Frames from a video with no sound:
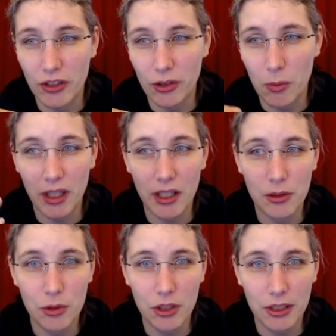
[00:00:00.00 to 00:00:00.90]
So what I
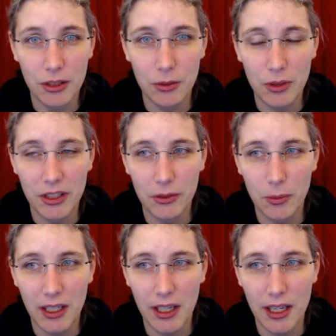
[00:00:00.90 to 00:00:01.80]
usually do is
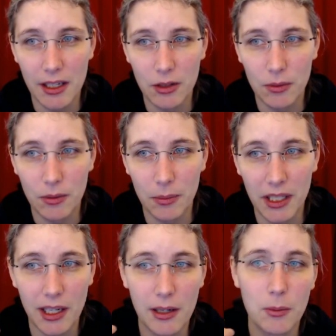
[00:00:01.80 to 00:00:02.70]
when I when
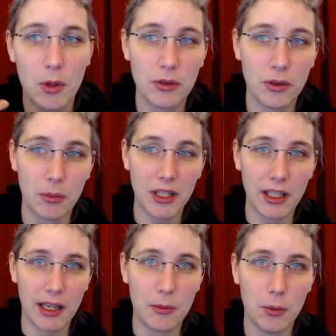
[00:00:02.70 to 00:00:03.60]
I want when
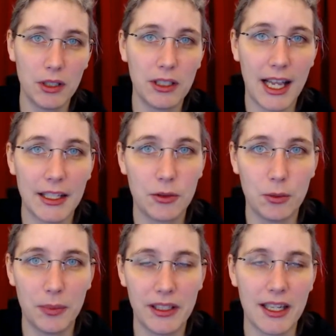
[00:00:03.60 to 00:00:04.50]
I would like to
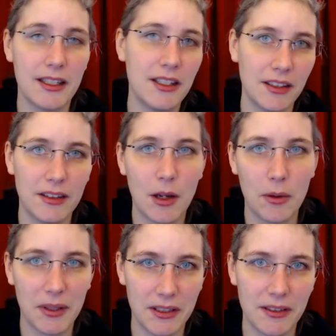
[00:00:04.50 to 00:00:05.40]
build, and this is now a
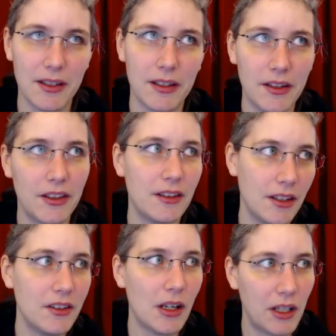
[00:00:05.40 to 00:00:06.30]
bit this
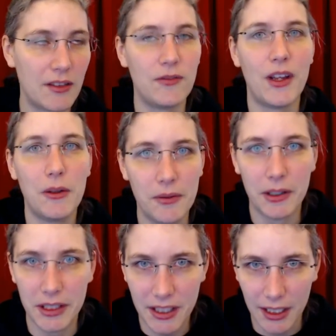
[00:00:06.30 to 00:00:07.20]
this now gets very
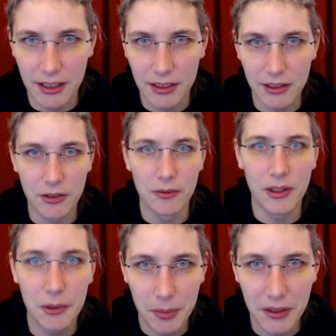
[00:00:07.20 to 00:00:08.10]
very technical, so
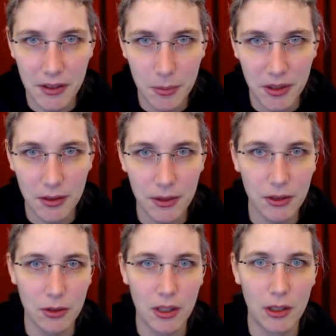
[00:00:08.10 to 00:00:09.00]
very build specific.
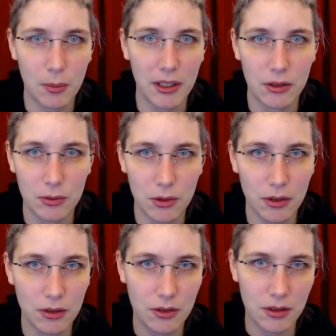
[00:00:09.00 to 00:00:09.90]
So I hope I do
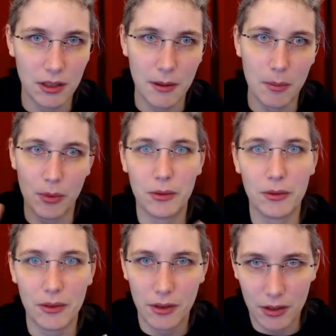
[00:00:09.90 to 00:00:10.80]
not uh, bore
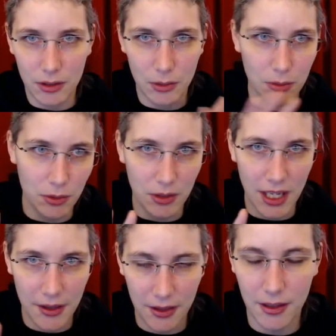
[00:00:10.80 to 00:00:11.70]
you to
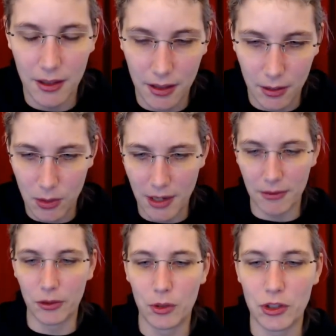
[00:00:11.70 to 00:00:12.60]
death, uh, whoever
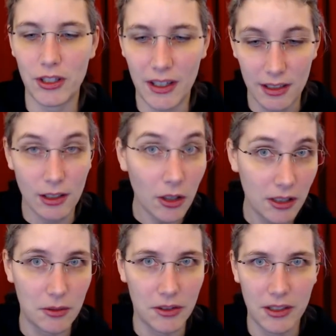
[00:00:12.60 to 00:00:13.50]
is watching that and not
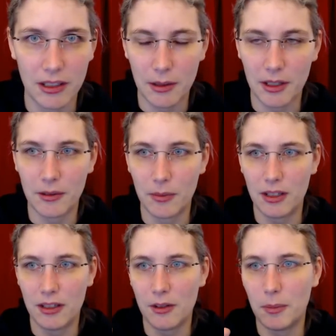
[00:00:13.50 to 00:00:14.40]
interested in this in
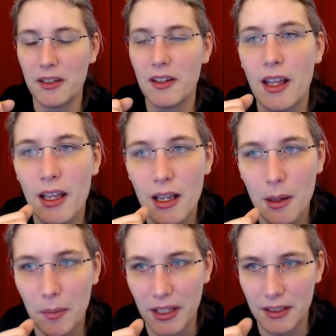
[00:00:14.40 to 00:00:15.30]
these bits.
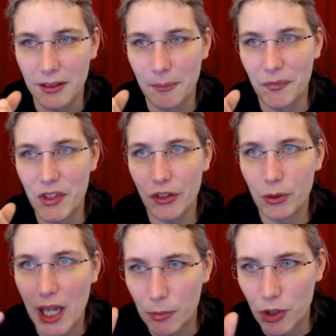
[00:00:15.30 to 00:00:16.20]
But um, just to
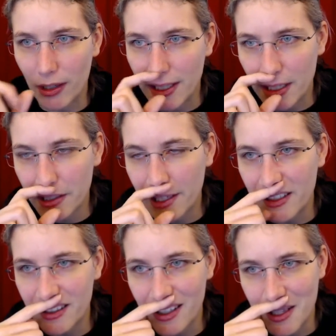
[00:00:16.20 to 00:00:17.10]
help John here
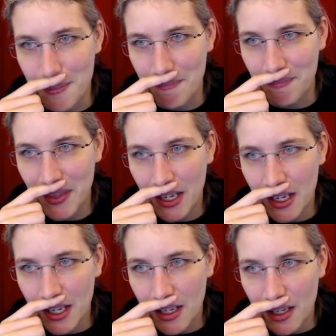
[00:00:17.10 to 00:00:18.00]
is um,
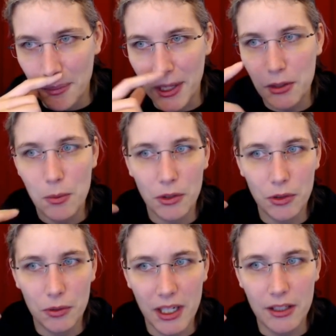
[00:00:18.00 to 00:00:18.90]
when you want to
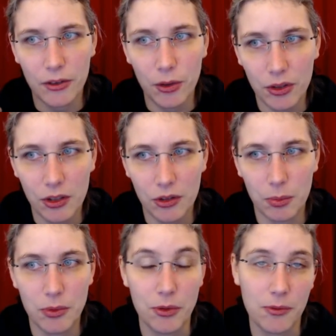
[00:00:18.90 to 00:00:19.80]
create a source
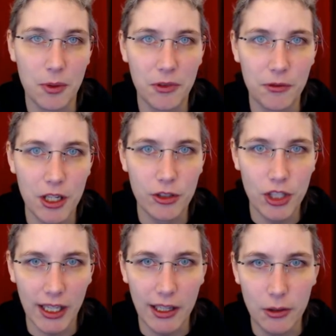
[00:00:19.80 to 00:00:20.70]
distribution from a fresh
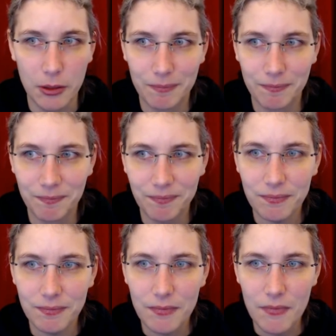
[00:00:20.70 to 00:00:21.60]
checkout
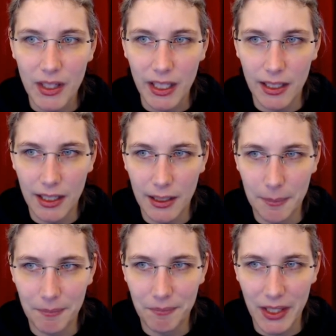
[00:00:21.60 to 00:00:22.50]

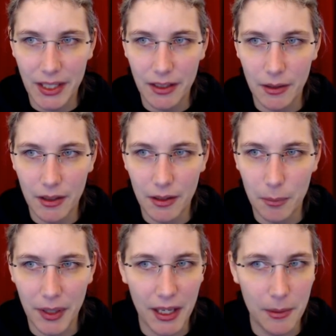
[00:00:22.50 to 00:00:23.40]
um,
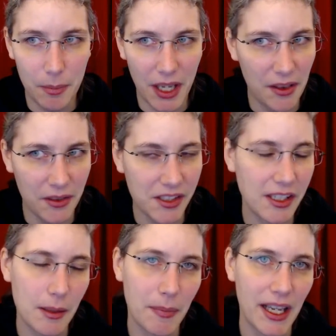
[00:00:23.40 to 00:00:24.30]
by Python
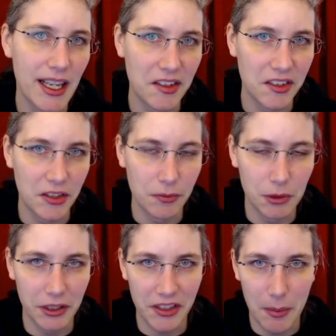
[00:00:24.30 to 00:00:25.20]
setup PySDist, for
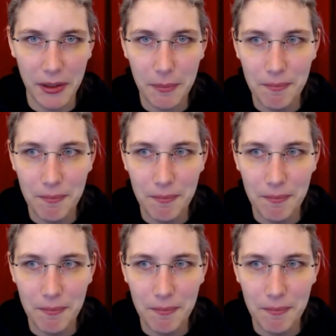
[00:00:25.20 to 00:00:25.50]
example.